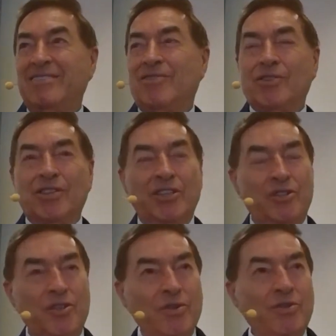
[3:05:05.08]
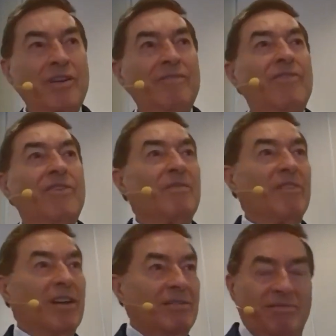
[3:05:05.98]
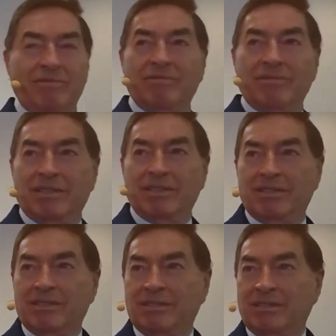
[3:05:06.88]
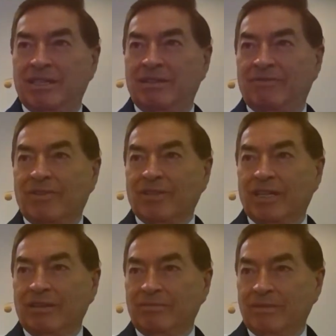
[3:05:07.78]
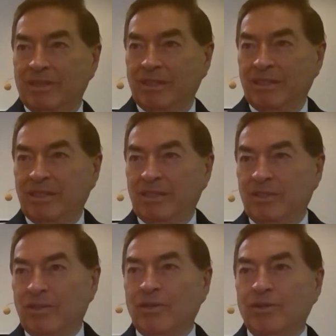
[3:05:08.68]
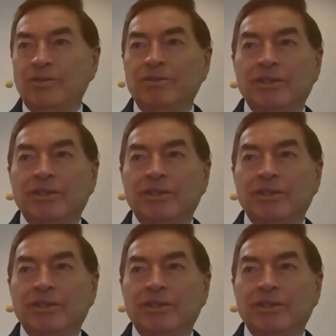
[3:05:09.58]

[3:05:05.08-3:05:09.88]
For the Jew and for the and for the non-Jew.